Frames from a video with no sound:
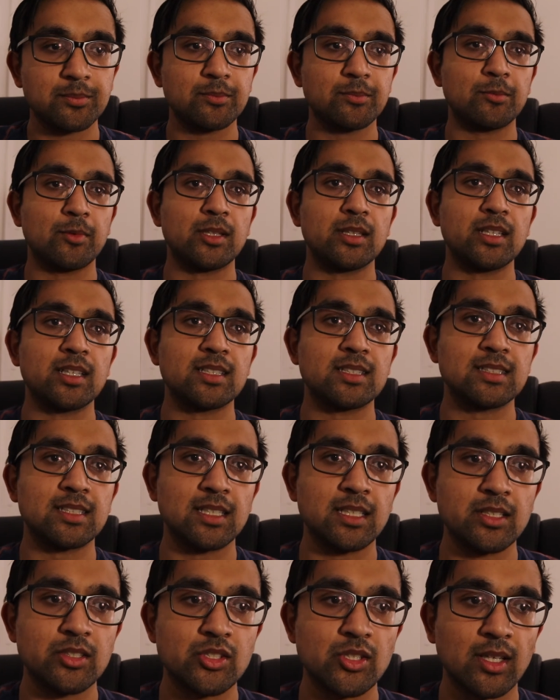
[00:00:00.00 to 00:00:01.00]
when they
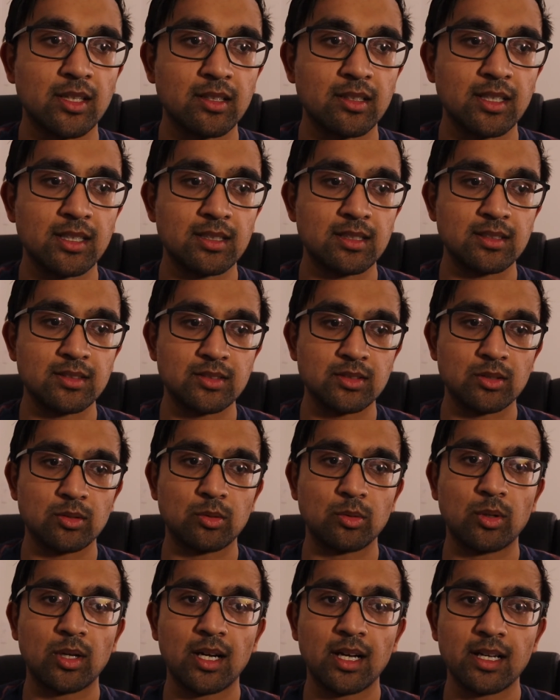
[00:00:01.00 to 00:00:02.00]
see each other at this
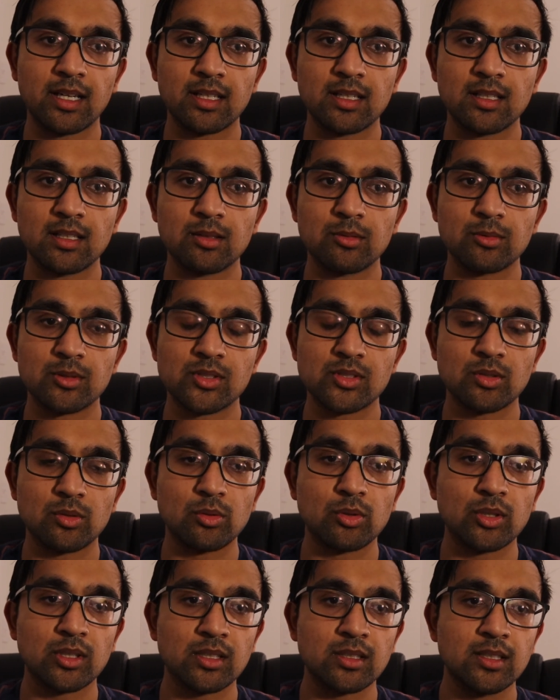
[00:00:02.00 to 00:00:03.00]
Hawaii
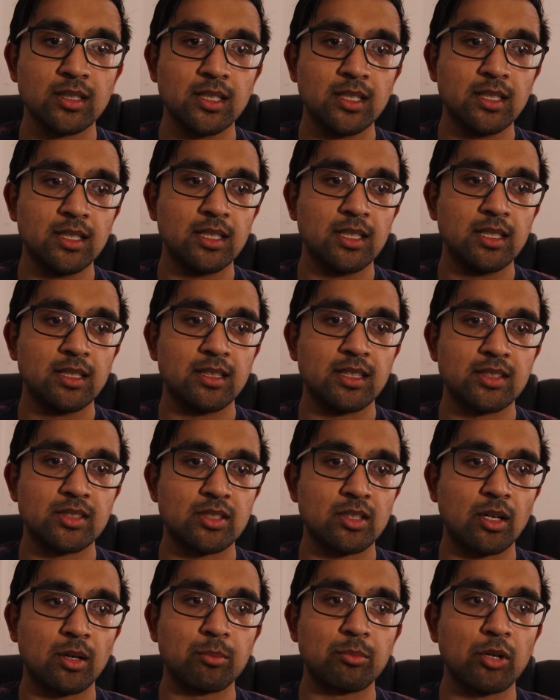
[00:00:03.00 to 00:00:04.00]
resort, they
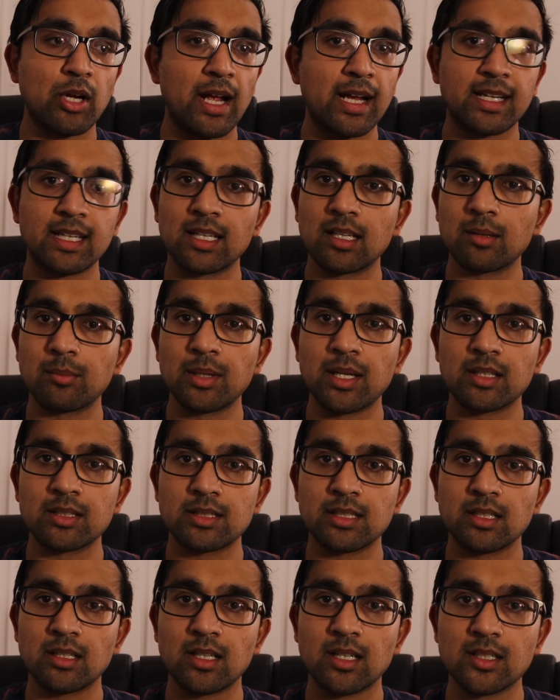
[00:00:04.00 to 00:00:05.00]
start bragging
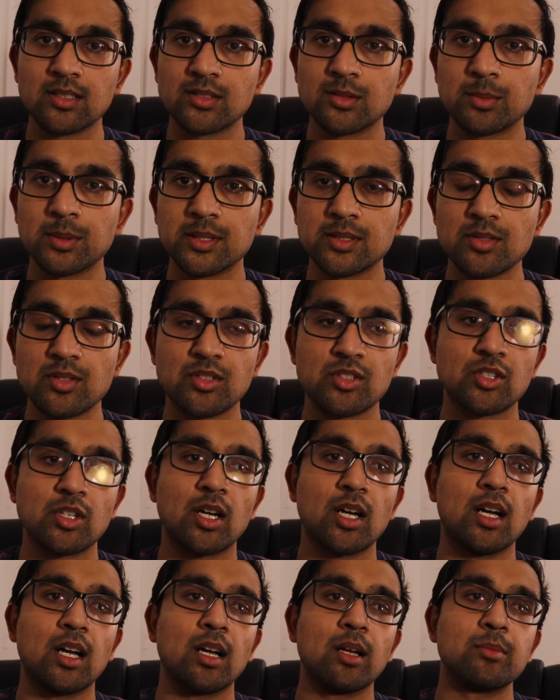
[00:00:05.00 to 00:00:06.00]
about their husbands'
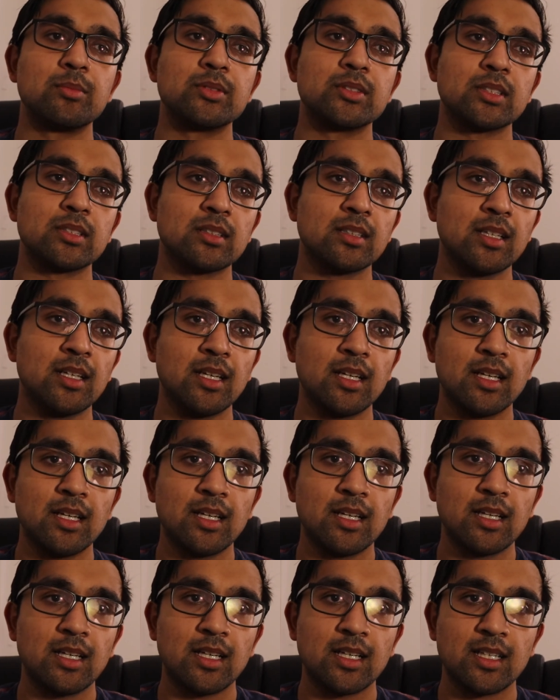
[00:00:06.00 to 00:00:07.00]
jobs, and
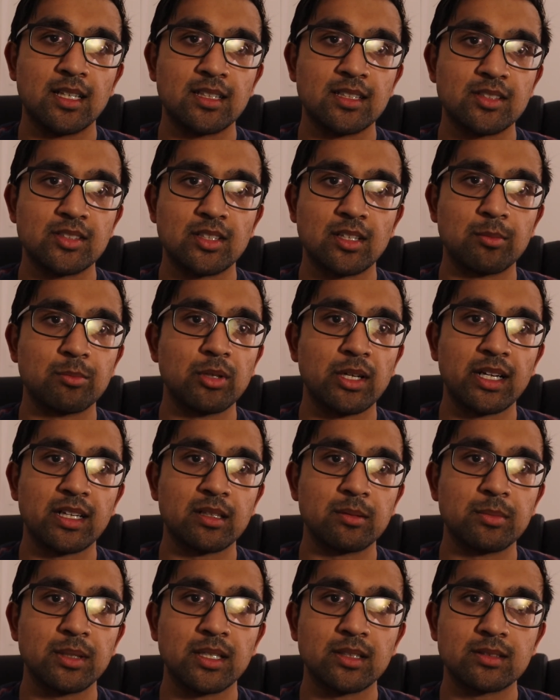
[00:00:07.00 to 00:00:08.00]
they start
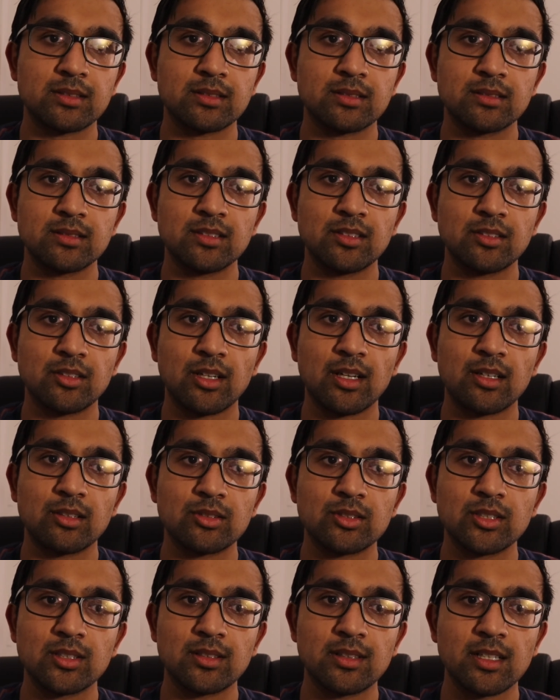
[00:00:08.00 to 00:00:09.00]
bragging about how
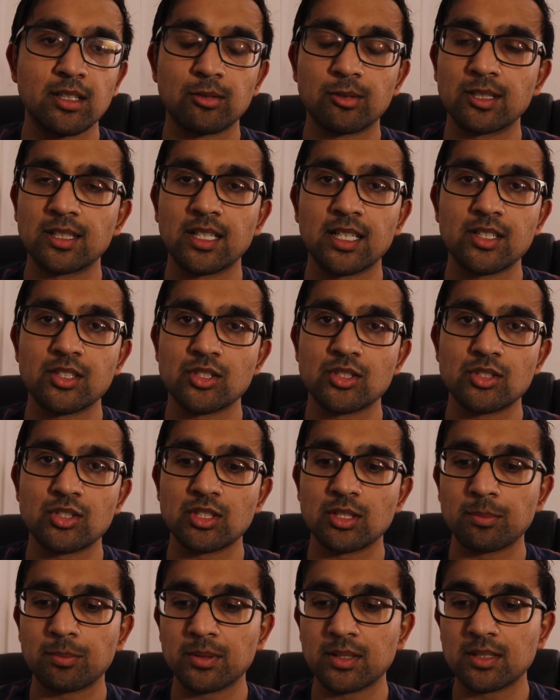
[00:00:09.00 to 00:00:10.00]
good their
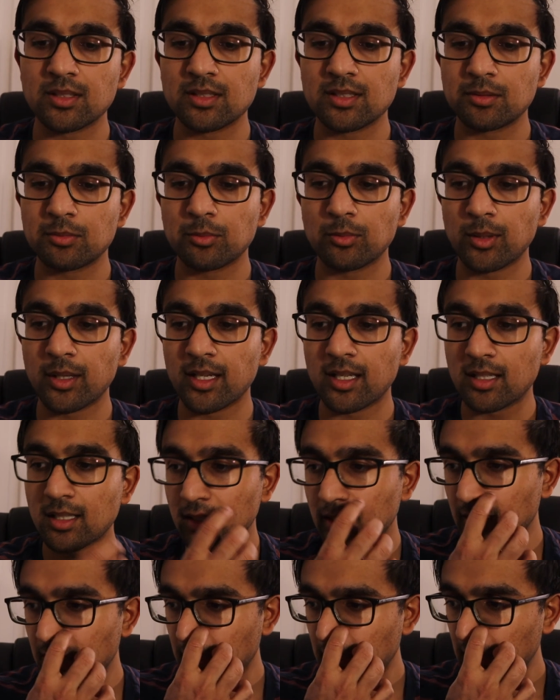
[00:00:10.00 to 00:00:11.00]
relationship is
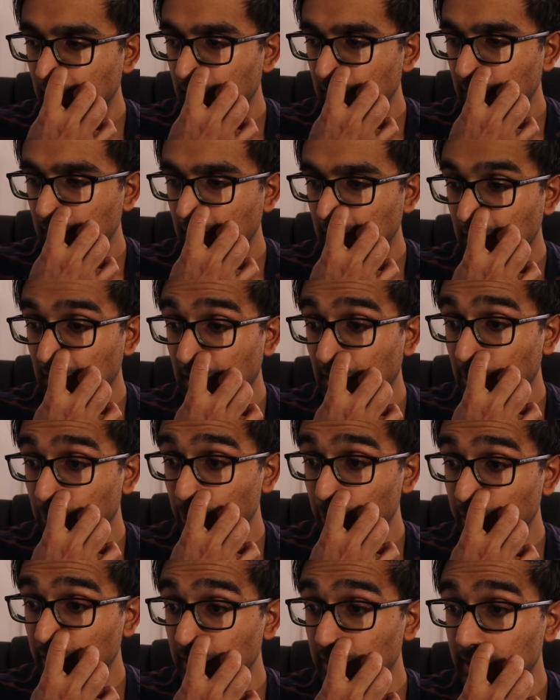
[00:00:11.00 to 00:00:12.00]
when
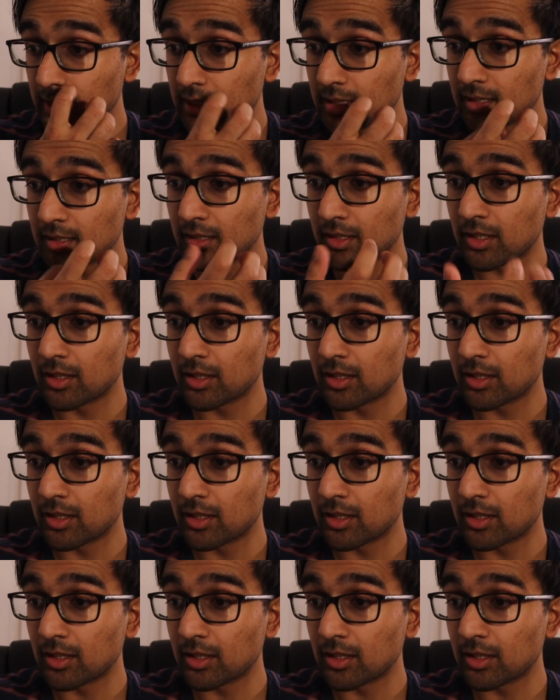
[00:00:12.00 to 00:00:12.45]
really